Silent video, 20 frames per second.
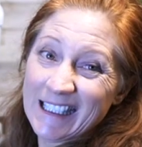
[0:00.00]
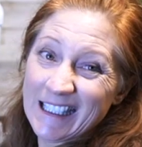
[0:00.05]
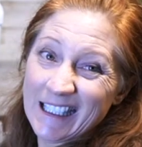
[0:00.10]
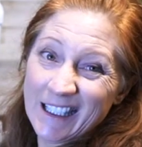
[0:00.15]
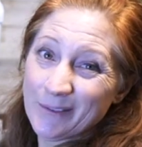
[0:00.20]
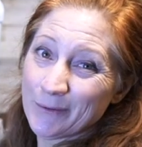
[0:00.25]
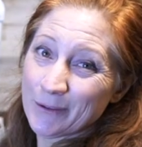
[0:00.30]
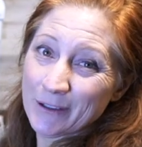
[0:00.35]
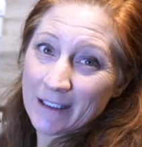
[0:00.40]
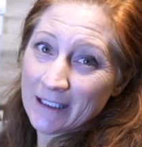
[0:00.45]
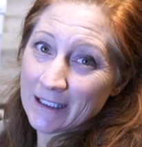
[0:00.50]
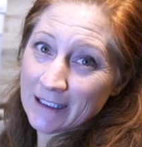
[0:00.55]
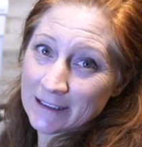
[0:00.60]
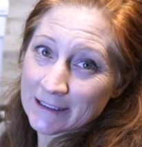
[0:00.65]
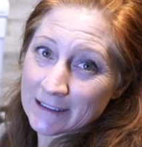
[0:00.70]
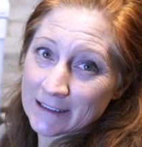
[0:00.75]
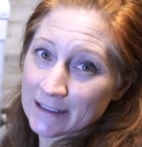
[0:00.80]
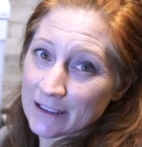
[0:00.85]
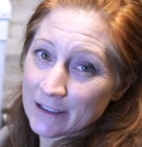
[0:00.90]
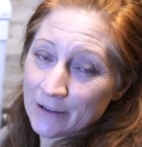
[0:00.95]
eat it when it
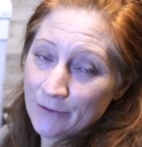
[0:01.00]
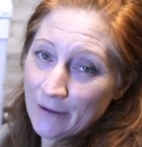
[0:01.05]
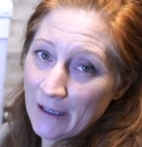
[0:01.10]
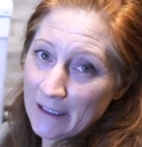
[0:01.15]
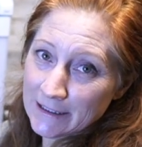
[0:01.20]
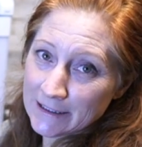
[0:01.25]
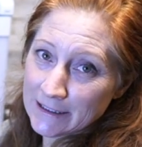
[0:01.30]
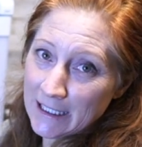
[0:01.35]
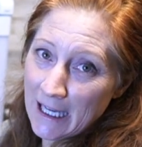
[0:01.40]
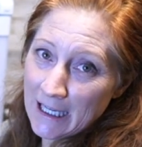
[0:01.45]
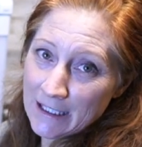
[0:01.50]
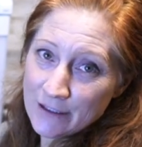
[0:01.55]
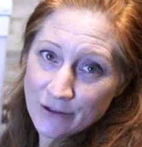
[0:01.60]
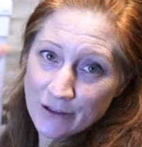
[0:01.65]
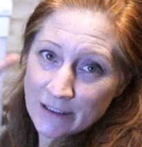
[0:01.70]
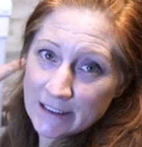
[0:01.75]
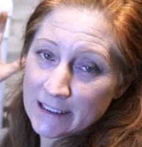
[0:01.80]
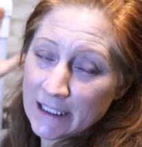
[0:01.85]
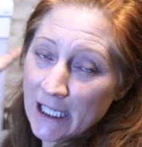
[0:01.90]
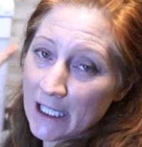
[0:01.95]
gets to the right size
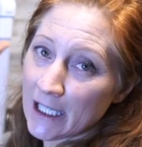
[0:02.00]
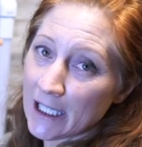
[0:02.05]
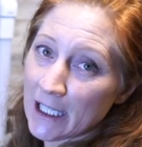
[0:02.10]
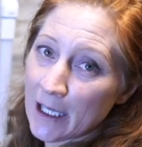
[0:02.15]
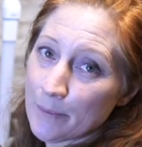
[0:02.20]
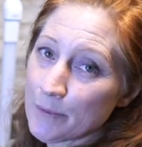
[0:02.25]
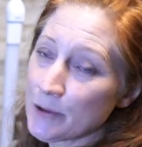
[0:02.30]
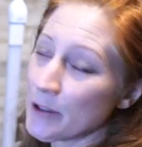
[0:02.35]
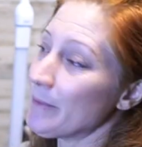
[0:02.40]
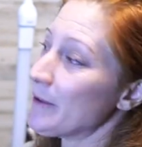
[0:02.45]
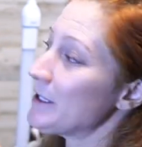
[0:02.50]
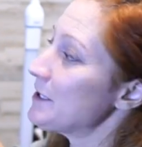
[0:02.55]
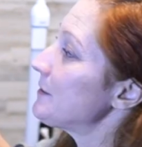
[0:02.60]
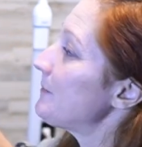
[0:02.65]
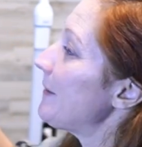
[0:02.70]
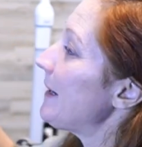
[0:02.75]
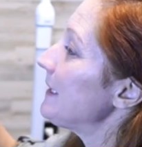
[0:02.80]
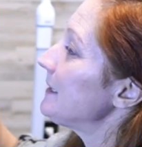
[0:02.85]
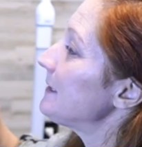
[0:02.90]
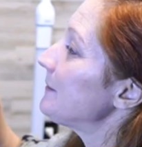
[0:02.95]
or it's taking up too much
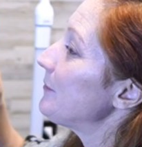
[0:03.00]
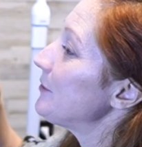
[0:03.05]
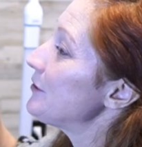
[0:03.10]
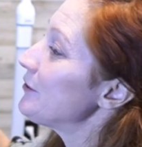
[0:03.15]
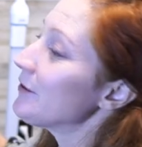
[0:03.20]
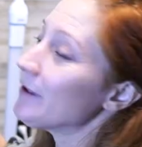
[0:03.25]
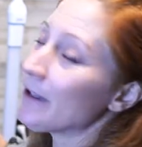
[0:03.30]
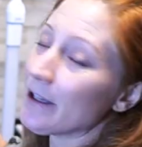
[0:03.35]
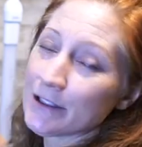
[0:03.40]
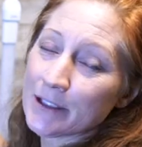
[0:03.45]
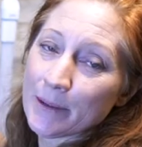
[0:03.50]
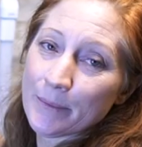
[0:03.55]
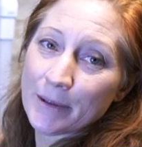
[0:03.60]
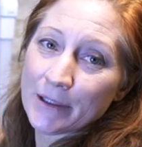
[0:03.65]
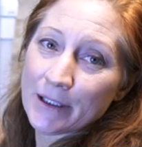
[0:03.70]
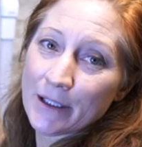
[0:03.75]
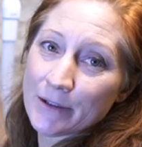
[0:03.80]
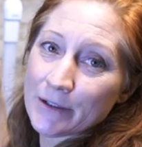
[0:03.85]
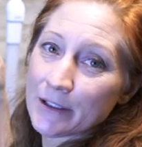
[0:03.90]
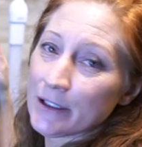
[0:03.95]
space, but you could also
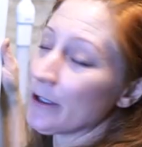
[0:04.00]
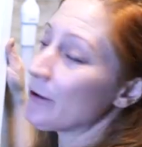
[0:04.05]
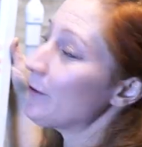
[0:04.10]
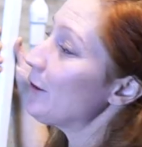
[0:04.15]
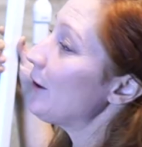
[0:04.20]
put those in the